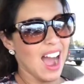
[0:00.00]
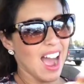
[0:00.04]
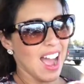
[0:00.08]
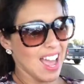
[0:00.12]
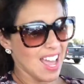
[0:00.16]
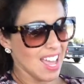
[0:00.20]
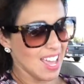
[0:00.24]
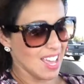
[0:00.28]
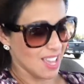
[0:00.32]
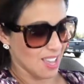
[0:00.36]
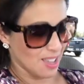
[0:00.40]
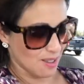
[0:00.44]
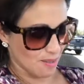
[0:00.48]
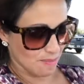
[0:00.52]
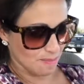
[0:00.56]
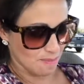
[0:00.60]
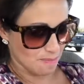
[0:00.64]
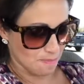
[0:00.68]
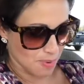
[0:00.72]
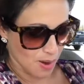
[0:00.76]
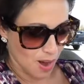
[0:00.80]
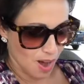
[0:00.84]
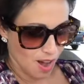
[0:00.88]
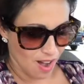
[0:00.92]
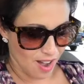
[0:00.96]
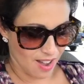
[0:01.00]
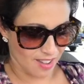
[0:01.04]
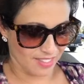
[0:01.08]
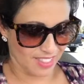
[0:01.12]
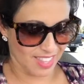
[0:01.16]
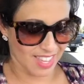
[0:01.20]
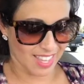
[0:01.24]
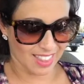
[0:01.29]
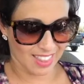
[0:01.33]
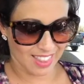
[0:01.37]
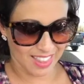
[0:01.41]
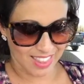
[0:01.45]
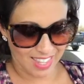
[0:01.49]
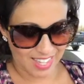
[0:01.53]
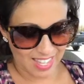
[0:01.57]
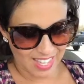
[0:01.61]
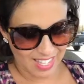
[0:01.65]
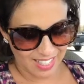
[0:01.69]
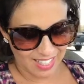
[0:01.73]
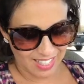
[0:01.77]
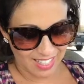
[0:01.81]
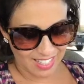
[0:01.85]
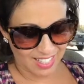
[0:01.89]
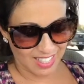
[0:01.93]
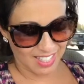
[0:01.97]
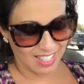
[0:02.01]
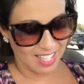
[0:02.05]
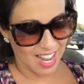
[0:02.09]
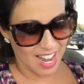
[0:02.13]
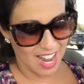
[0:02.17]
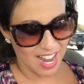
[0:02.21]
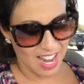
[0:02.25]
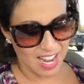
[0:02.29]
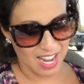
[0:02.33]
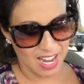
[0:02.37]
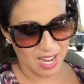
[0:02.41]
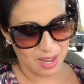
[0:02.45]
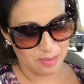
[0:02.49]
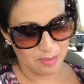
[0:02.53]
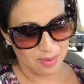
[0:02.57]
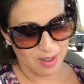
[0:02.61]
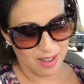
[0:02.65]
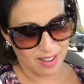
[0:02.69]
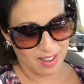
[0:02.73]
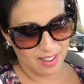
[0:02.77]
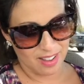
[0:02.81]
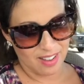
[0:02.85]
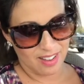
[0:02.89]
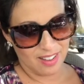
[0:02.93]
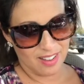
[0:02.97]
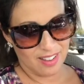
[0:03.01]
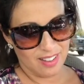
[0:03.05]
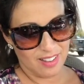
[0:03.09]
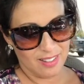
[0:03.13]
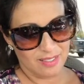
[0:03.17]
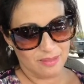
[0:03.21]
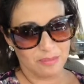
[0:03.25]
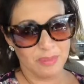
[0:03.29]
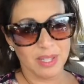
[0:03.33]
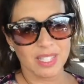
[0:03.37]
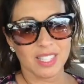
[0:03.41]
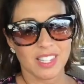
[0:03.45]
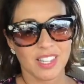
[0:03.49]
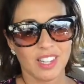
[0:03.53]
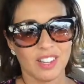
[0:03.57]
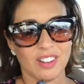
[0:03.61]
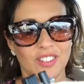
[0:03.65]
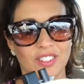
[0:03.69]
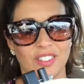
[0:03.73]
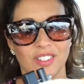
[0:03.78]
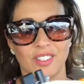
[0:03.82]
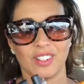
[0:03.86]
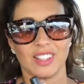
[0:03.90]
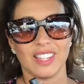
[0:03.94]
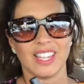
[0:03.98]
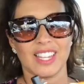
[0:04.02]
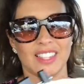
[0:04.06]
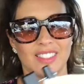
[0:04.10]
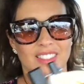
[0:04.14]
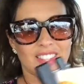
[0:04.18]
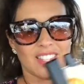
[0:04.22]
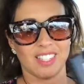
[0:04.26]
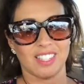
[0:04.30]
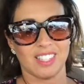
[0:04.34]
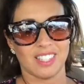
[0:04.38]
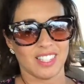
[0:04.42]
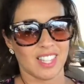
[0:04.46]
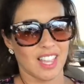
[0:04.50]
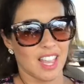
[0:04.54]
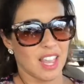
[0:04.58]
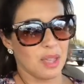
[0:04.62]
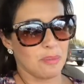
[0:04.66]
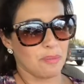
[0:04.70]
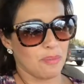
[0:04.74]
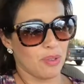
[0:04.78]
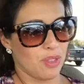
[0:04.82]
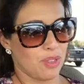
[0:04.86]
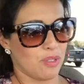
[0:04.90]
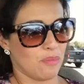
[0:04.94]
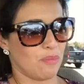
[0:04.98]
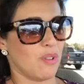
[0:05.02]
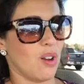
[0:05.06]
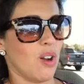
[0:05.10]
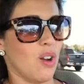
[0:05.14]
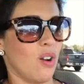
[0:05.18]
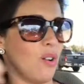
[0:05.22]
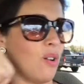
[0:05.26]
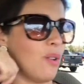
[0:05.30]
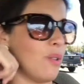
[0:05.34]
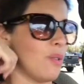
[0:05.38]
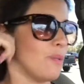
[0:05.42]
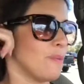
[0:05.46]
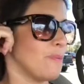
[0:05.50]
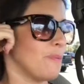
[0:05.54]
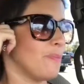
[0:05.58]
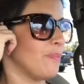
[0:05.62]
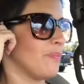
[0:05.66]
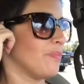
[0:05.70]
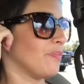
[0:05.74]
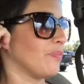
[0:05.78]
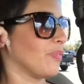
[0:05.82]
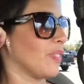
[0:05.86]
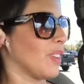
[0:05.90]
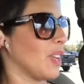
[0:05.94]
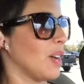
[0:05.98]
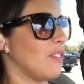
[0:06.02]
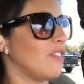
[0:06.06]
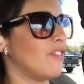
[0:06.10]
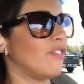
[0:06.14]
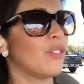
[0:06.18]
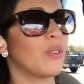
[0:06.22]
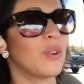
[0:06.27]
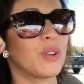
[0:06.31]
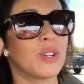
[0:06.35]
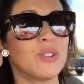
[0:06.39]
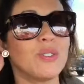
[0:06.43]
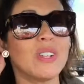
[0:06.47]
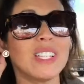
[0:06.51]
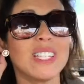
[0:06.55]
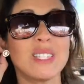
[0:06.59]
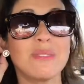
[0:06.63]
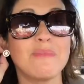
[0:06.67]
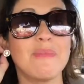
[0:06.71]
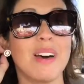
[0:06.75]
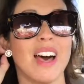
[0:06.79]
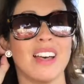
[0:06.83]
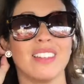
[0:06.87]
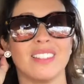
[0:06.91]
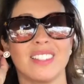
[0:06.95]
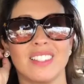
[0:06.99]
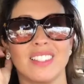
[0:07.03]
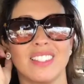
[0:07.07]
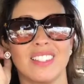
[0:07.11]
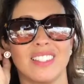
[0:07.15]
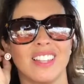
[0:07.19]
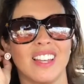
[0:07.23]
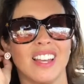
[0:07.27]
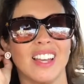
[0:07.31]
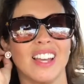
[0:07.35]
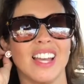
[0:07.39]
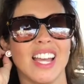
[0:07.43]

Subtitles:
I bought this same material, like this same throw for Christmas.